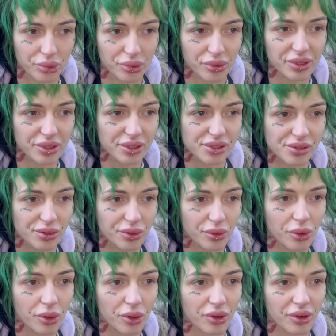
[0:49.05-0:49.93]

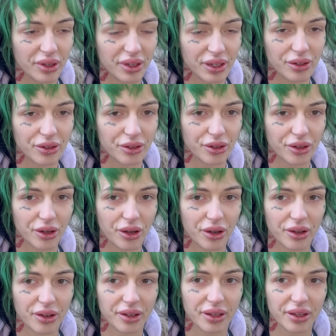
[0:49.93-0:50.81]
preschool,
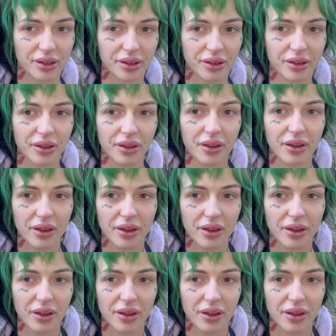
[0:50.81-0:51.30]
kindergarten,